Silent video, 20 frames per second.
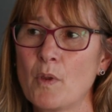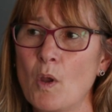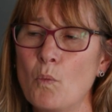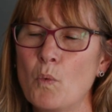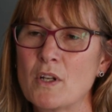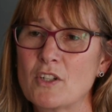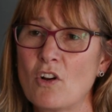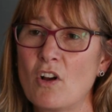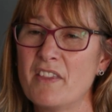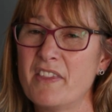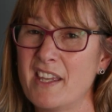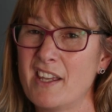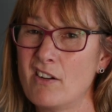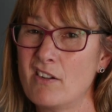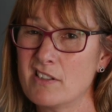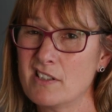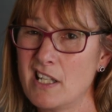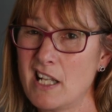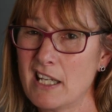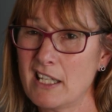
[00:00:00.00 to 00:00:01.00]
which I think
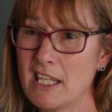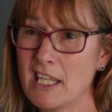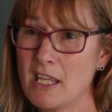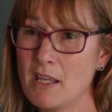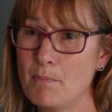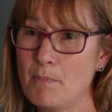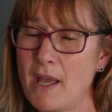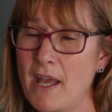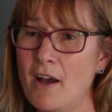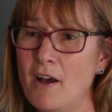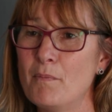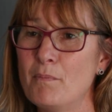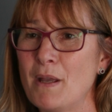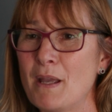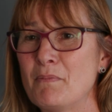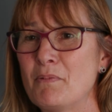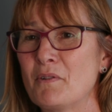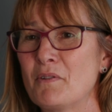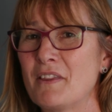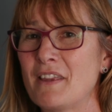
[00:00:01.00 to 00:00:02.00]
I was lucky about.
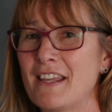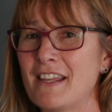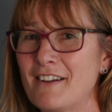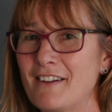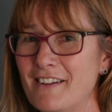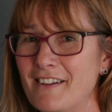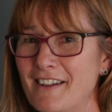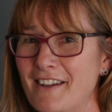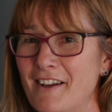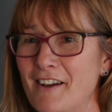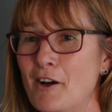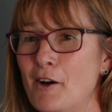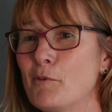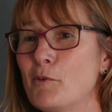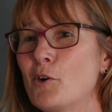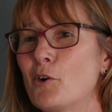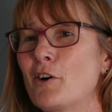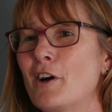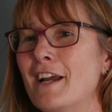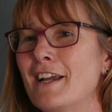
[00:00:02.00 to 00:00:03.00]
People think
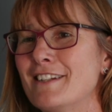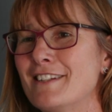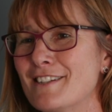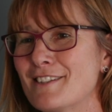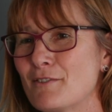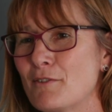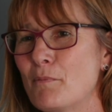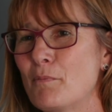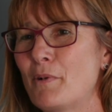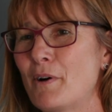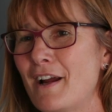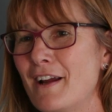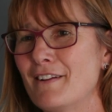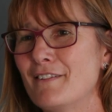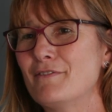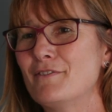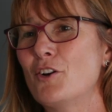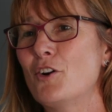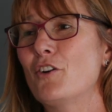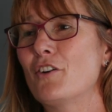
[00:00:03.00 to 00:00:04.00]
I'm courageous or
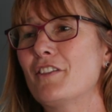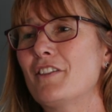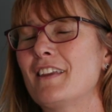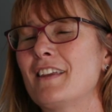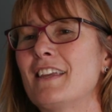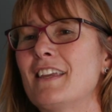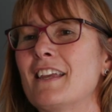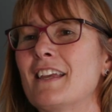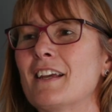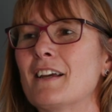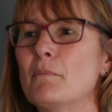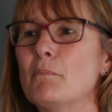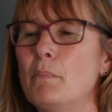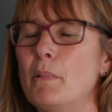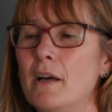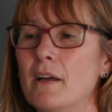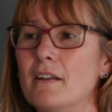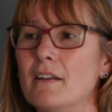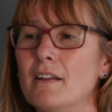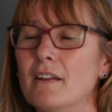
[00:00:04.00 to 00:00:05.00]
brave, not thinking it,
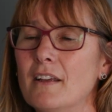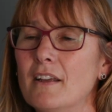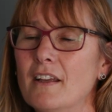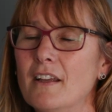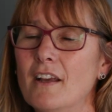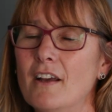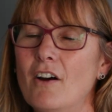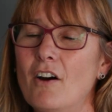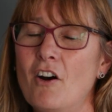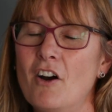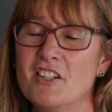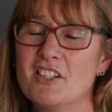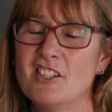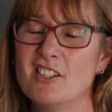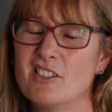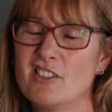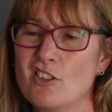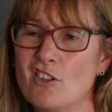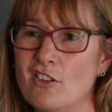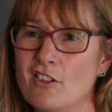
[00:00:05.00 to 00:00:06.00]
but I
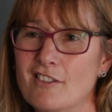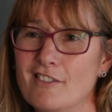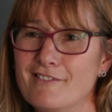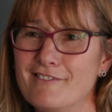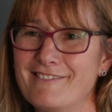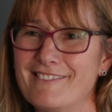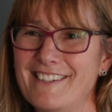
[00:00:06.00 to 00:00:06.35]
just don't.